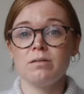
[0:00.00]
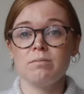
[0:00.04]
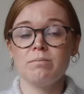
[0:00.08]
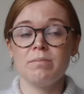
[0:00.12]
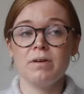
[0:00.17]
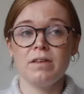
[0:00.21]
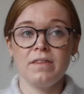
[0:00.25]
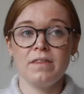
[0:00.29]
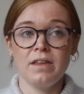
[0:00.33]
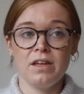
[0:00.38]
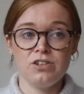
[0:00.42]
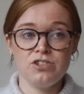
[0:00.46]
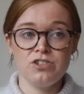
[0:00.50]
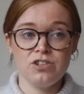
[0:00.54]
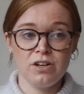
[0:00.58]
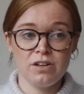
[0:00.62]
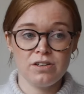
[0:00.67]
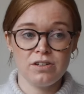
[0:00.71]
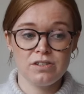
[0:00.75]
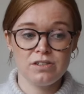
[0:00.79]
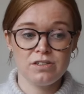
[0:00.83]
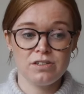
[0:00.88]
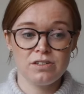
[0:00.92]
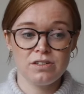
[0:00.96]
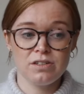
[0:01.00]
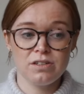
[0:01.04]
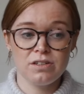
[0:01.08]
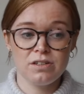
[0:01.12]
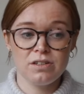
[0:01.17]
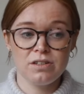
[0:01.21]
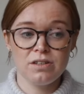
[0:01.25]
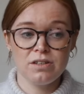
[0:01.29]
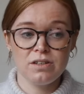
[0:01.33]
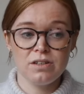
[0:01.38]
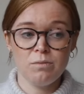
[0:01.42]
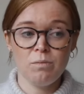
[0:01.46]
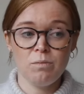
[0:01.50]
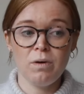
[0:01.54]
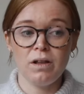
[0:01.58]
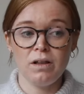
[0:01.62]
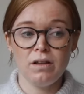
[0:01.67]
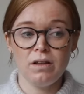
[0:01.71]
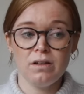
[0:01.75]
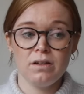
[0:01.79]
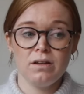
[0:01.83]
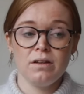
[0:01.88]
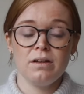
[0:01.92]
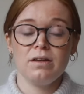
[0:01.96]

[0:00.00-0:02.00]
but they're just, well,